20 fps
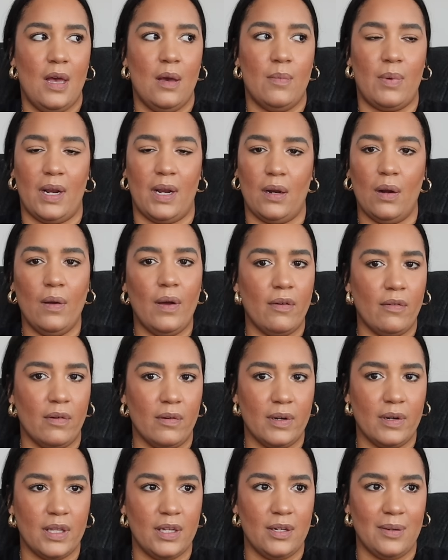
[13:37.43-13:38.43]
but I don't ever
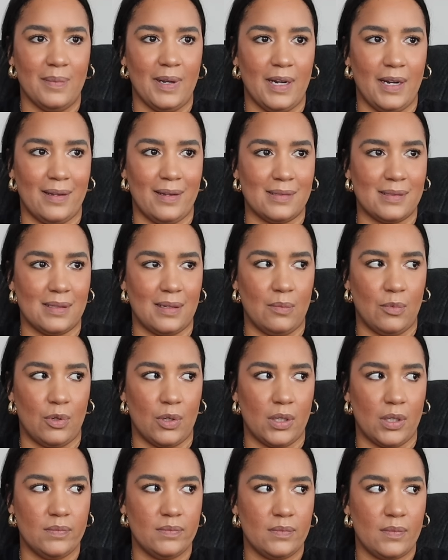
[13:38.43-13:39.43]
really do my nails
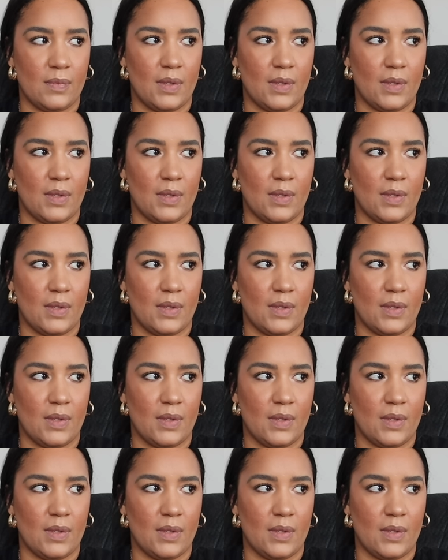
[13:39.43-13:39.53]
anymore.